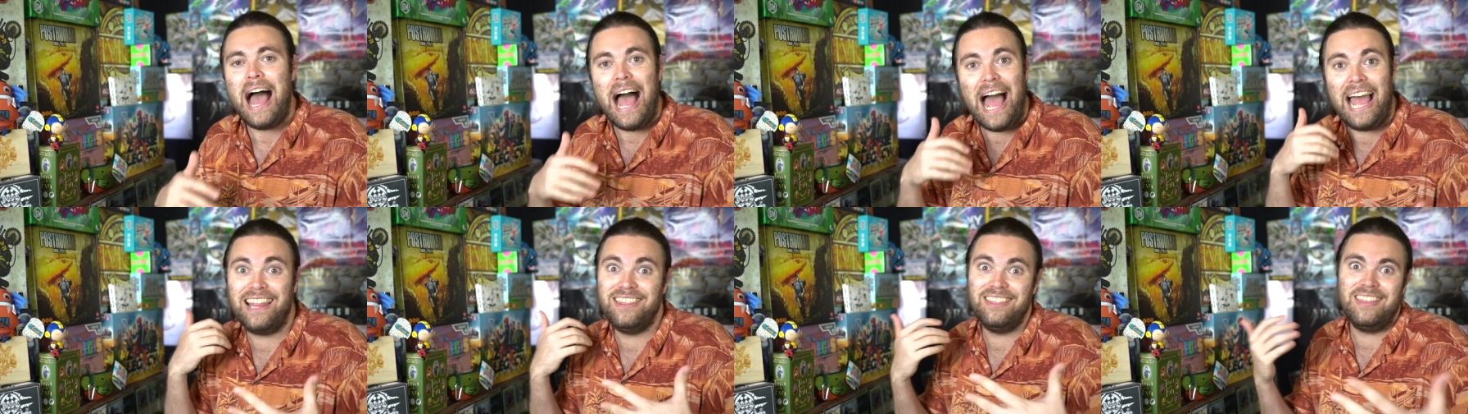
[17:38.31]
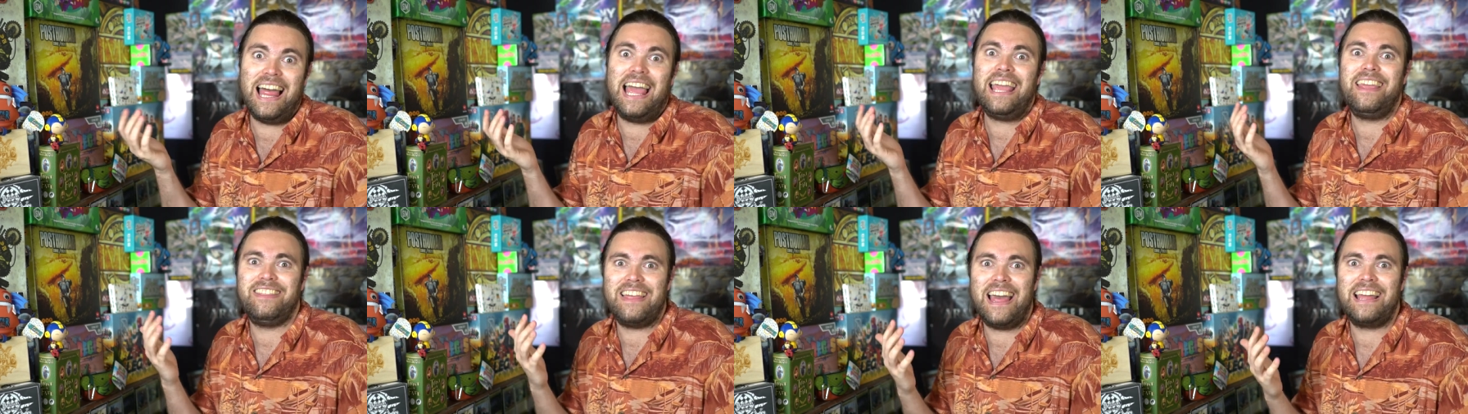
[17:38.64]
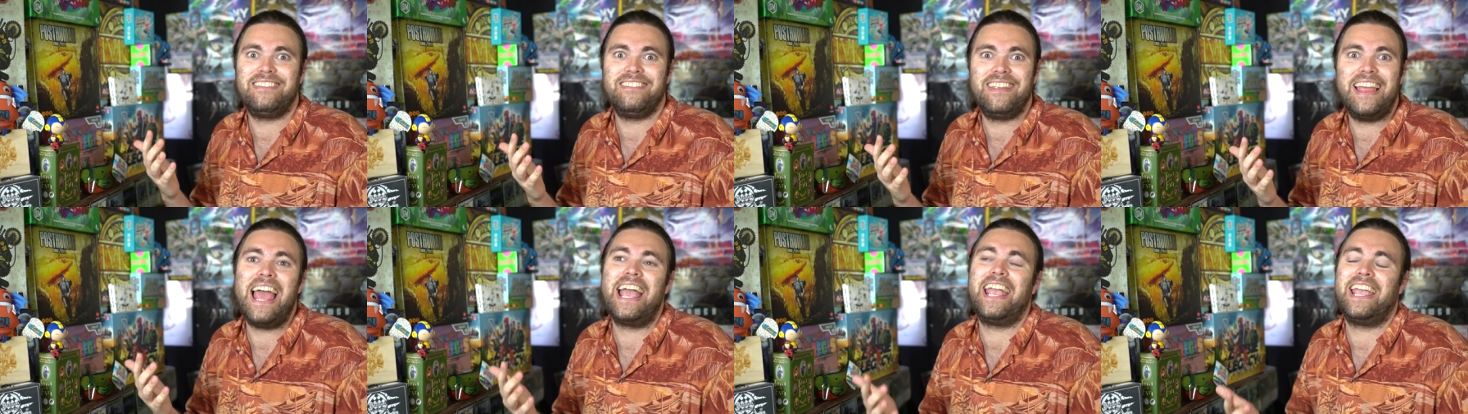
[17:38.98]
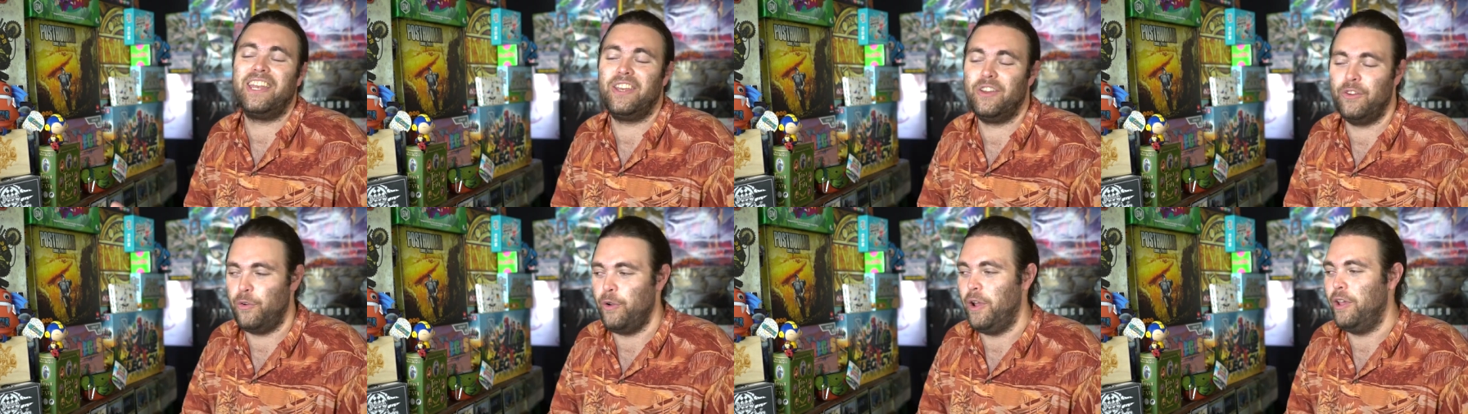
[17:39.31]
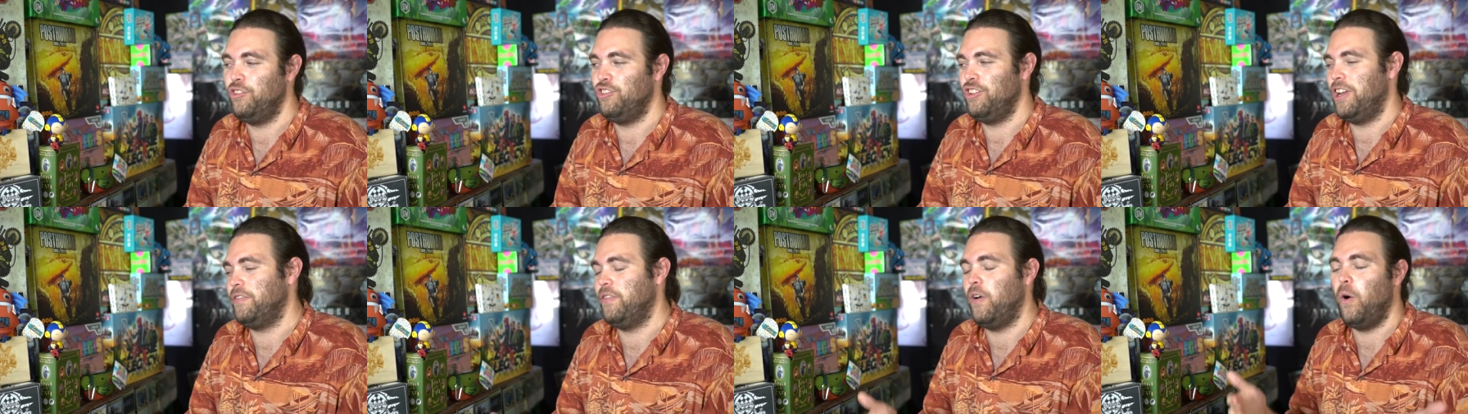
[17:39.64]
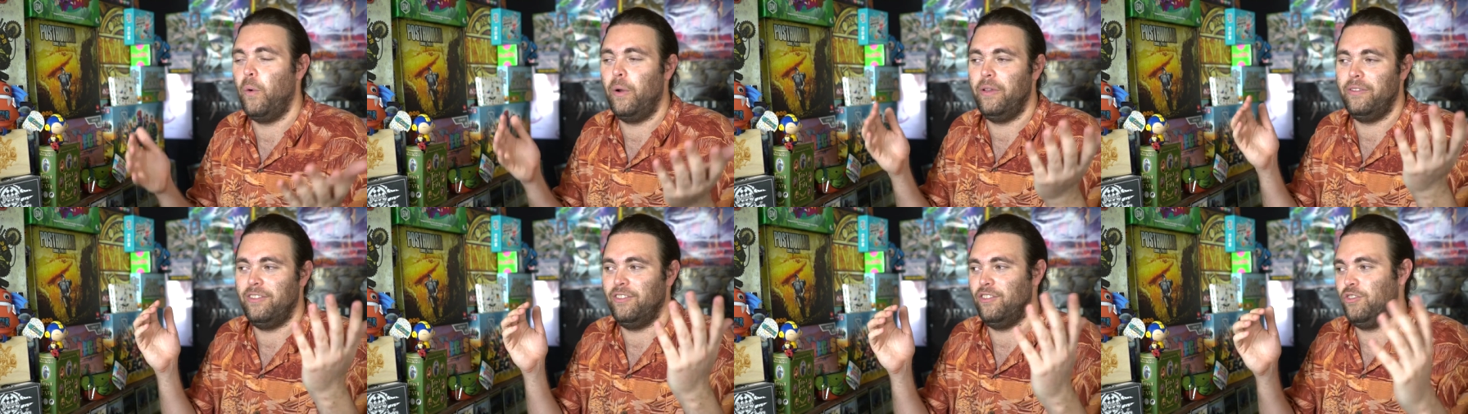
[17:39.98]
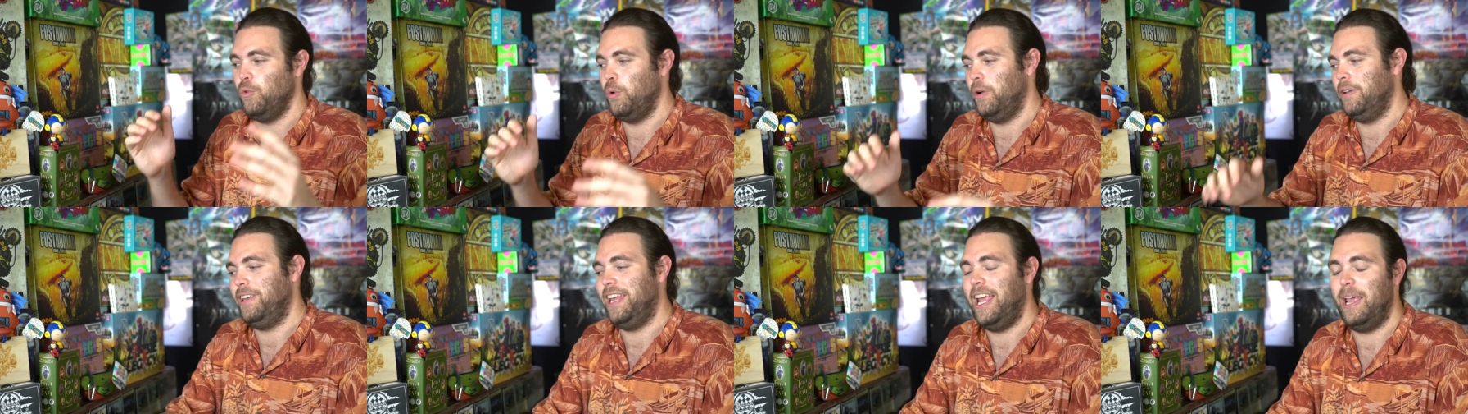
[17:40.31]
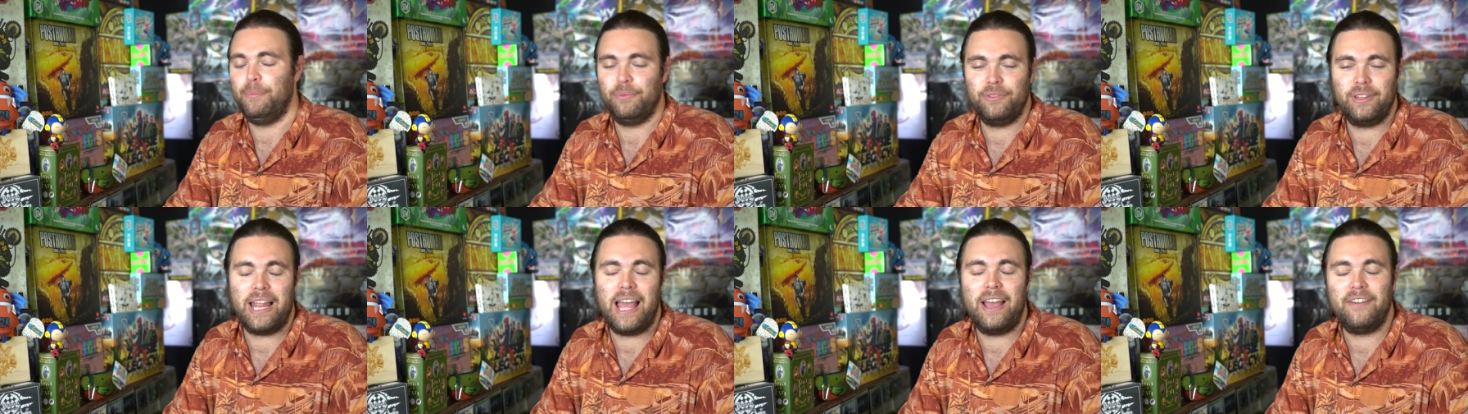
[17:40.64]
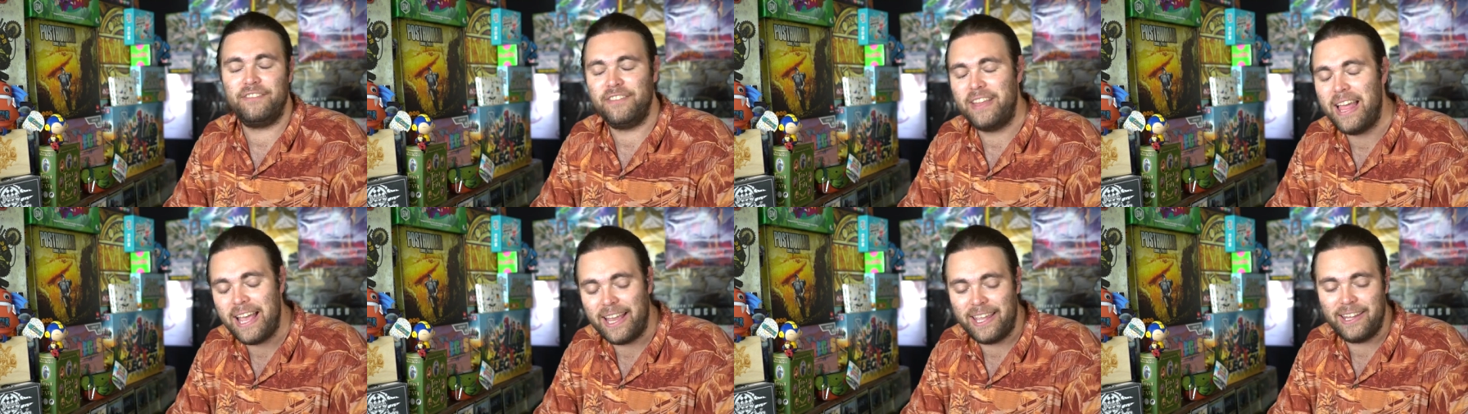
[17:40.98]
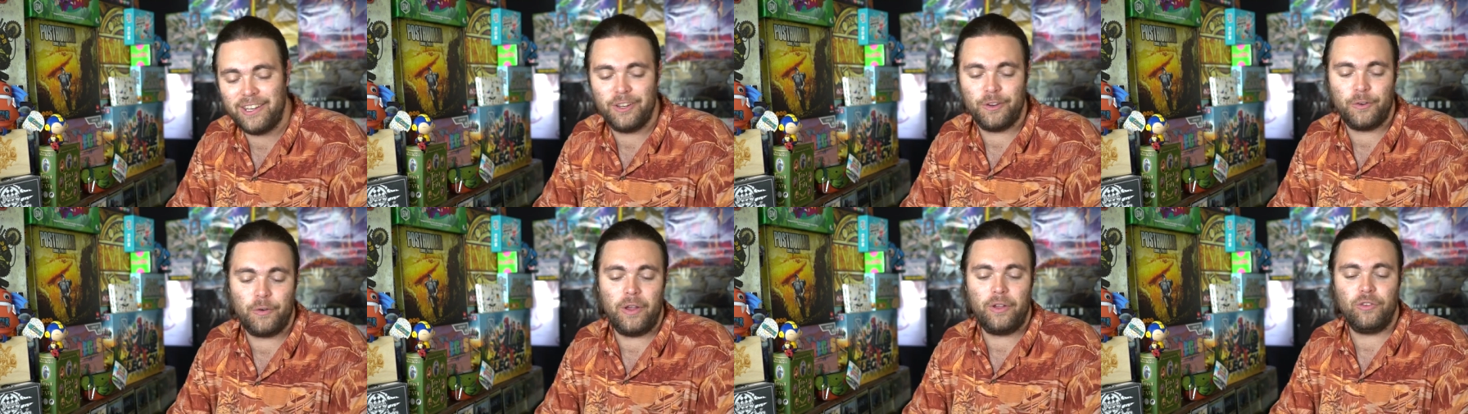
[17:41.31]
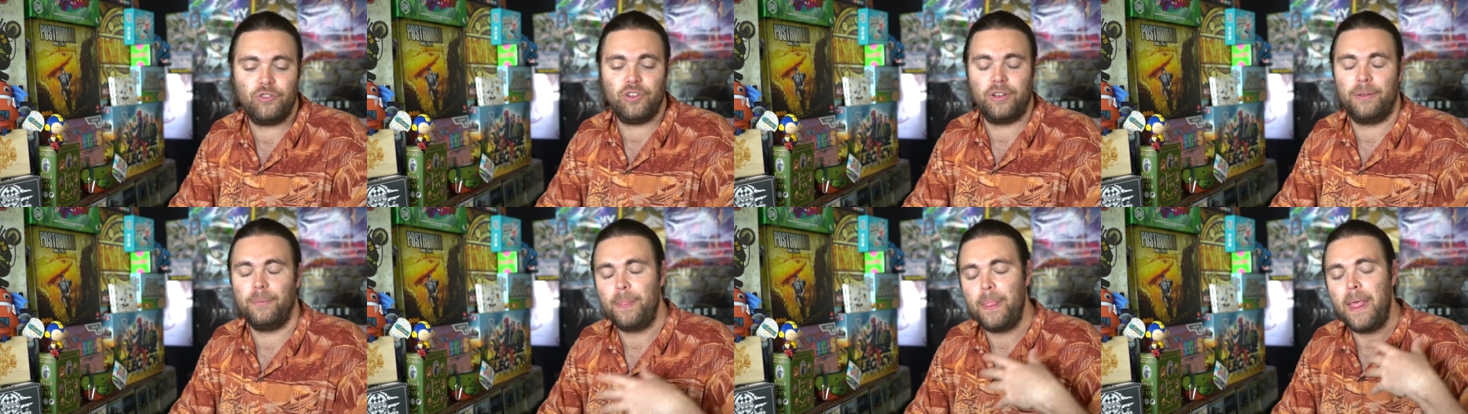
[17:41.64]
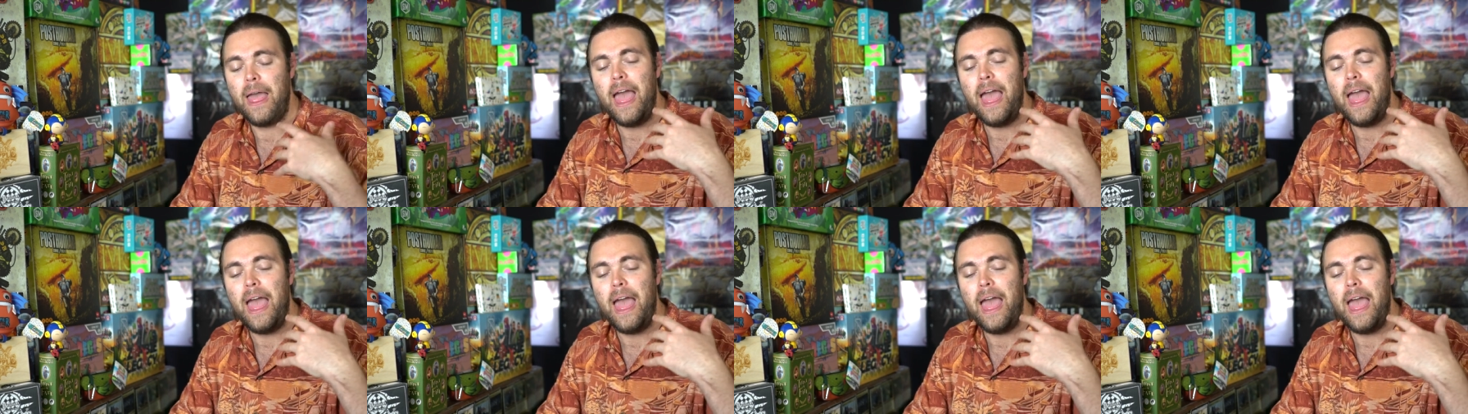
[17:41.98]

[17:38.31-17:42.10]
I like that tech integration. I've always enjoyed games that have tech integration,